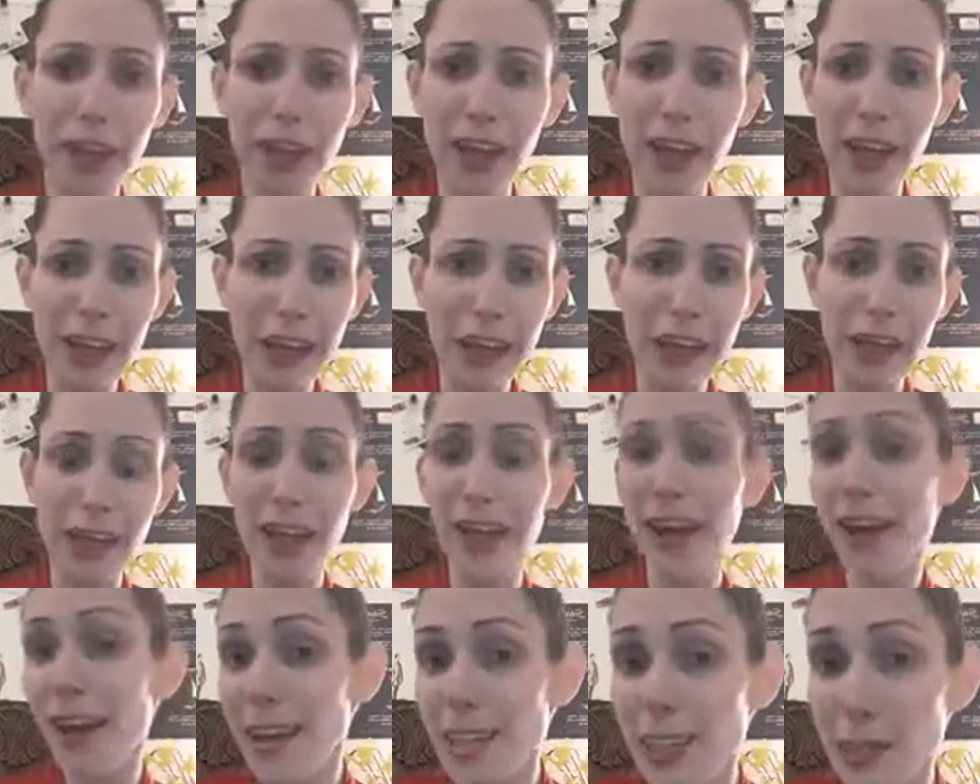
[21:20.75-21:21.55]

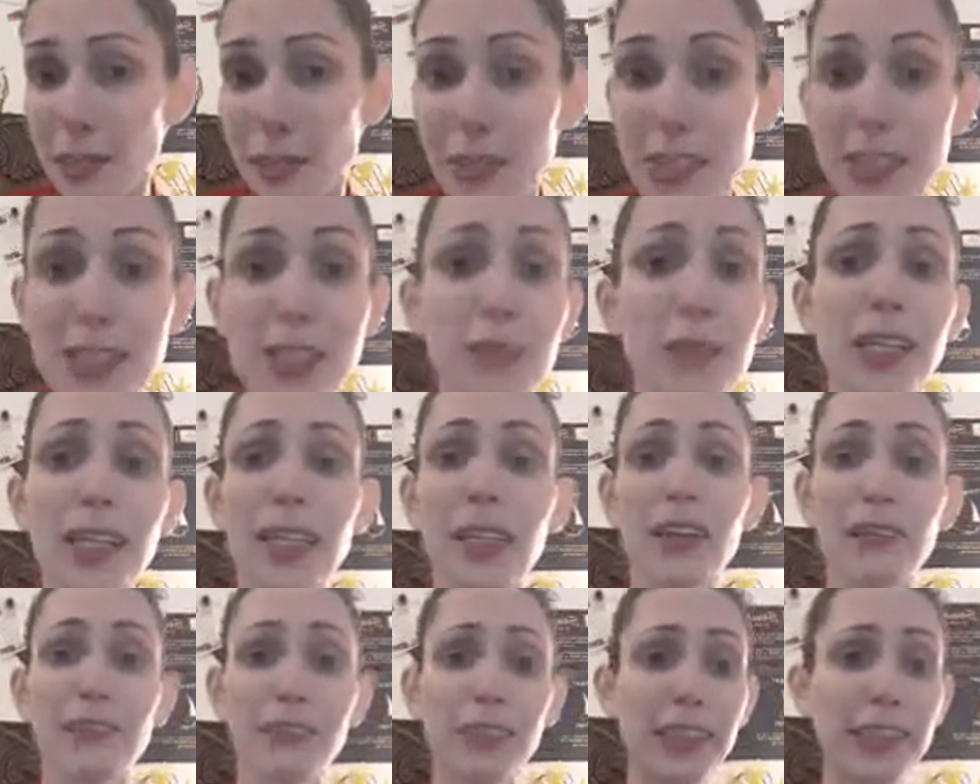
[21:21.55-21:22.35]
a husband, my
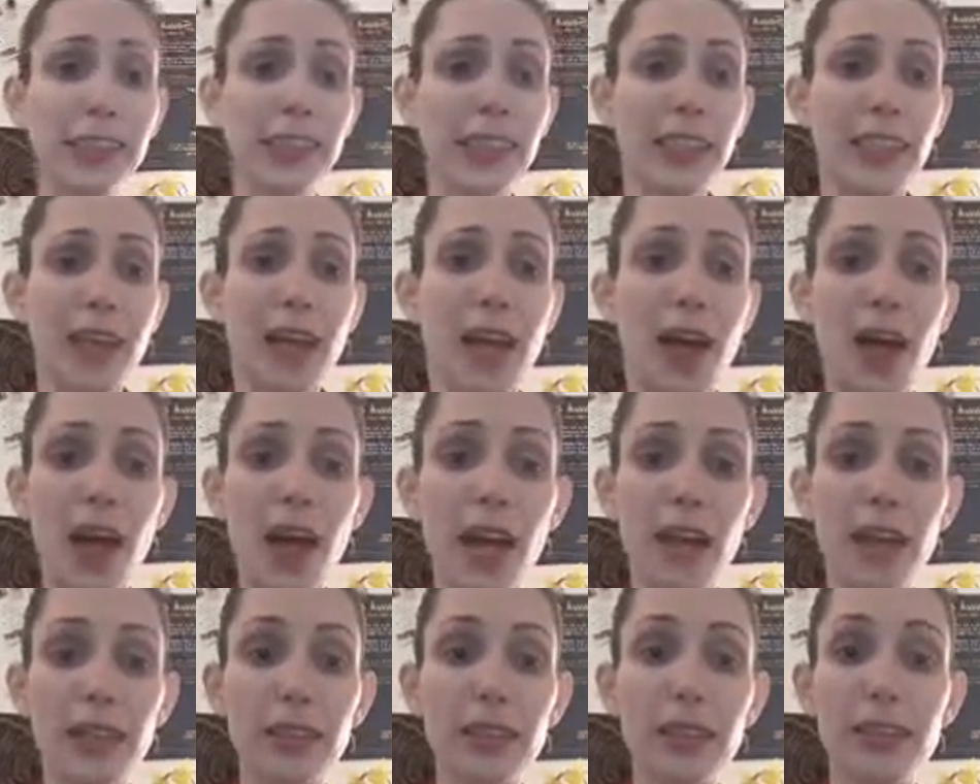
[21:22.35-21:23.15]
lovely,
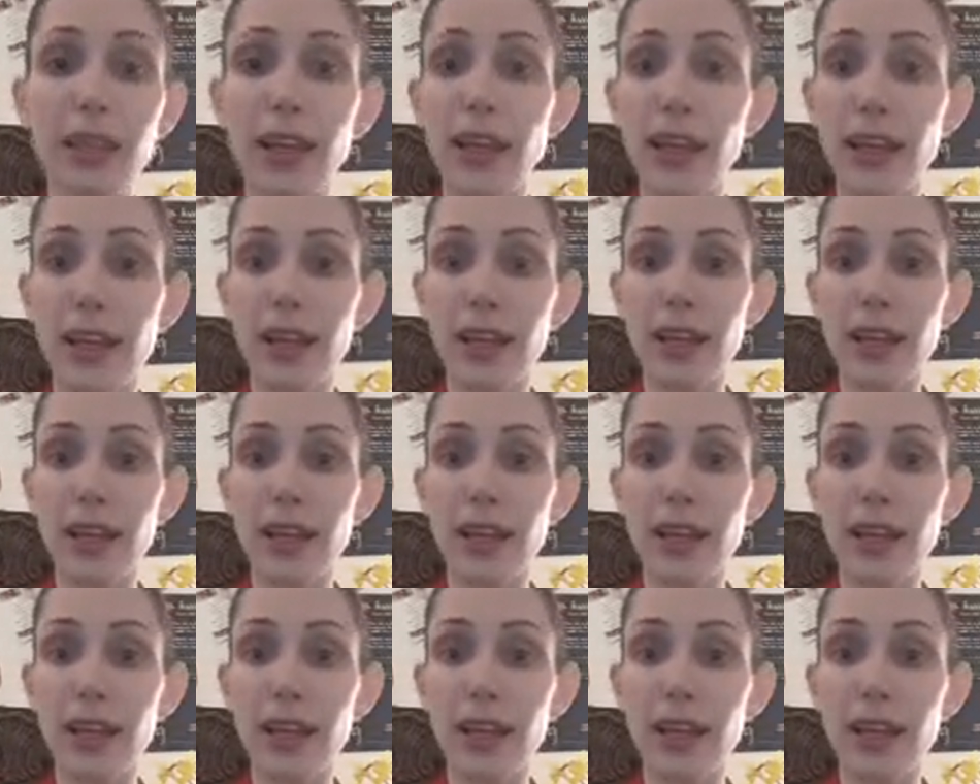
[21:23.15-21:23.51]
and